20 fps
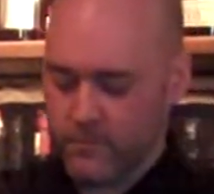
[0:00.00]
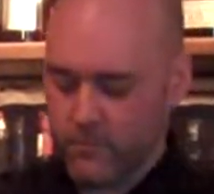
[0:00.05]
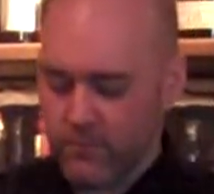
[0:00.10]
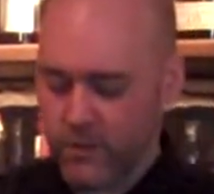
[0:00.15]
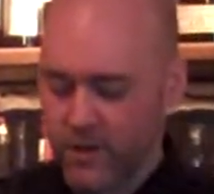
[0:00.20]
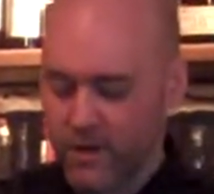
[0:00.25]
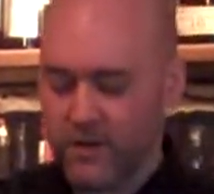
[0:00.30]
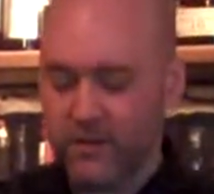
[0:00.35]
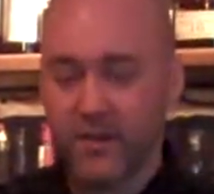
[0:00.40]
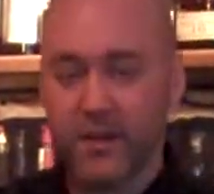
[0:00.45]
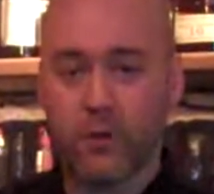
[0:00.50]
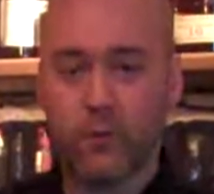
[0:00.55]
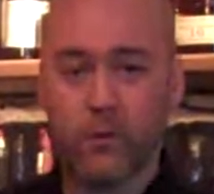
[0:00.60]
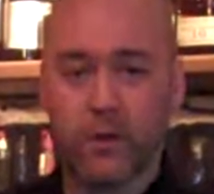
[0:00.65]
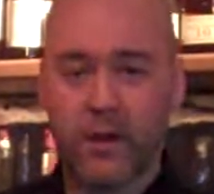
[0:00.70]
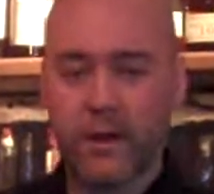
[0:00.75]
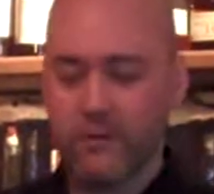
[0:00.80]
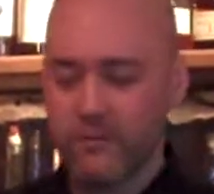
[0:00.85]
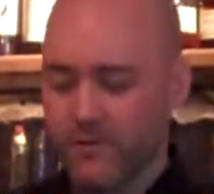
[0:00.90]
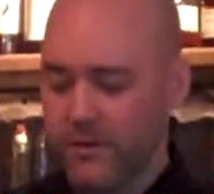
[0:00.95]
We're going to take 1
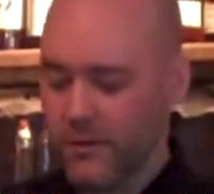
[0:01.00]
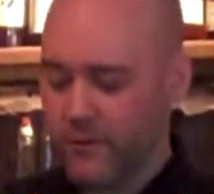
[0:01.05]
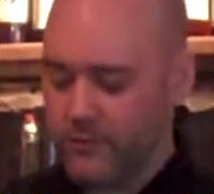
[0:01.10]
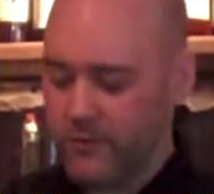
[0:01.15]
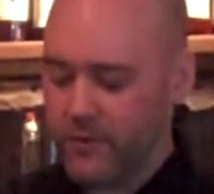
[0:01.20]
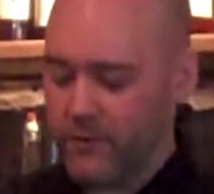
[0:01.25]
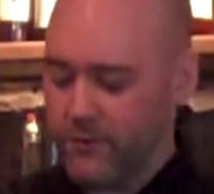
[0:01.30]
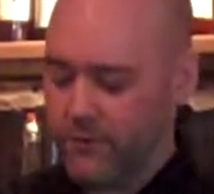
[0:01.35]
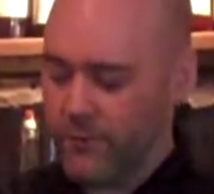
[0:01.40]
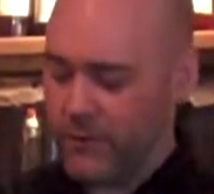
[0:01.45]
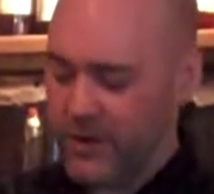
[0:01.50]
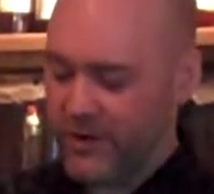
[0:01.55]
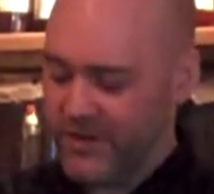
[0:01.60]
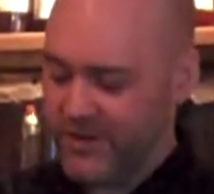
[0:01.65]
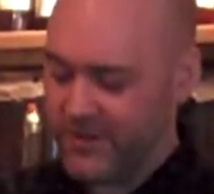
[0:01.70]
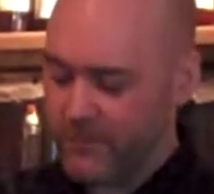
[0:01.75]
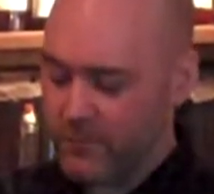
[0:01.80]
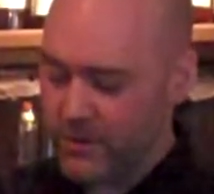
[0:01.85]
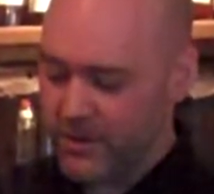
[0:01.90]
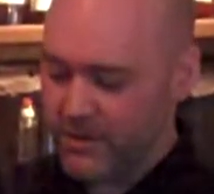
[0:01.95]
ounce of fresh
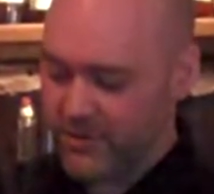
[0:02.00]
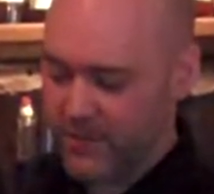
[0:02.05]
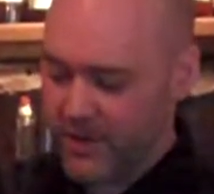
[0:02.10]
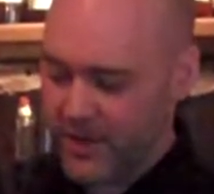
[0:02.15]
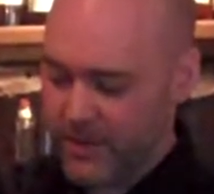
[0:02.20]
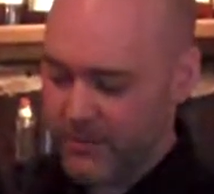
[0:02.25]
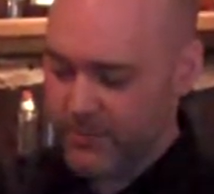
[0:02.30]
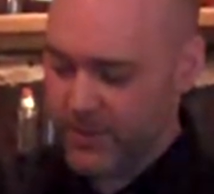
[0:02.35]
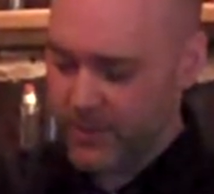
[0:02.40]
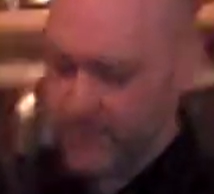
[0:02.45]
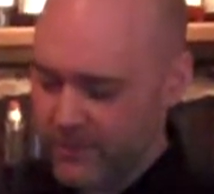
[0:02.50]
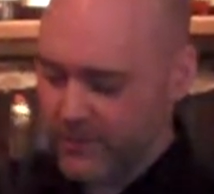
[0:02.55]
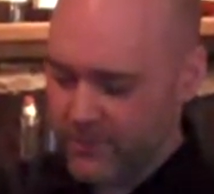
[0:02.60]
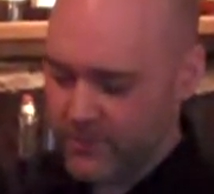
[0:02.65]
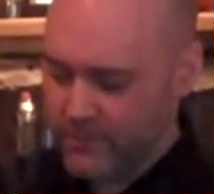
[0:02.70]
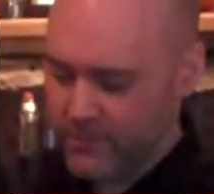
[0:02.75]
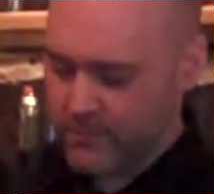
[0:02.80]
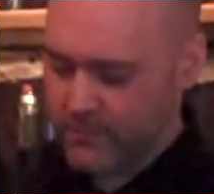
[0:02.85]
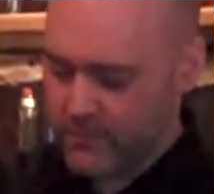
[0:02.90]
squeezed lime juice.